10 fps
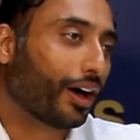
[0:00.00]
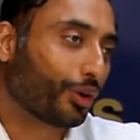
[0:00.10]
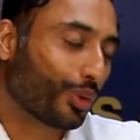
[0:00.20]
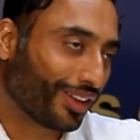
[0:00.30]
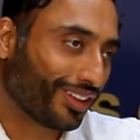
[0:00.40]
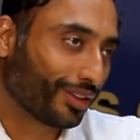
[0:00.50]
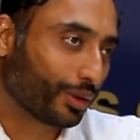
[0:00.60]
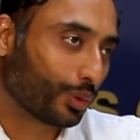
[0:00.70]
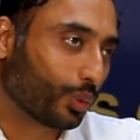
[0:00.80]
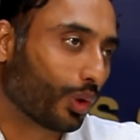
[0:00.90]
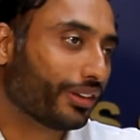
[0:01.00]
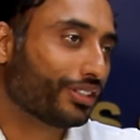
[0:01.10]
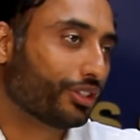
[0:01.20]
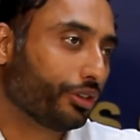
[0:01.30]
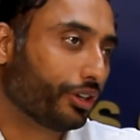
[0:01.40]
ROI. What
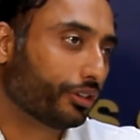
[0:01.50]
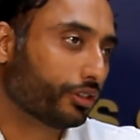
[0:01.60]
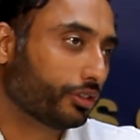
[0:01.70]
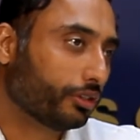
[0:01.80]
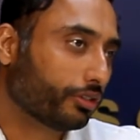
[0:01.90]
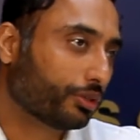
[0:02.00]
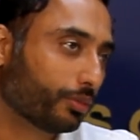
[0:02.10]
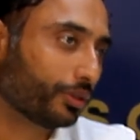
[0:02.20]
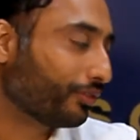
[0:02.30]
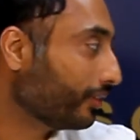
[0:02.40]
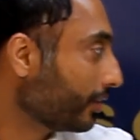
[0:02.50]
is a return on investment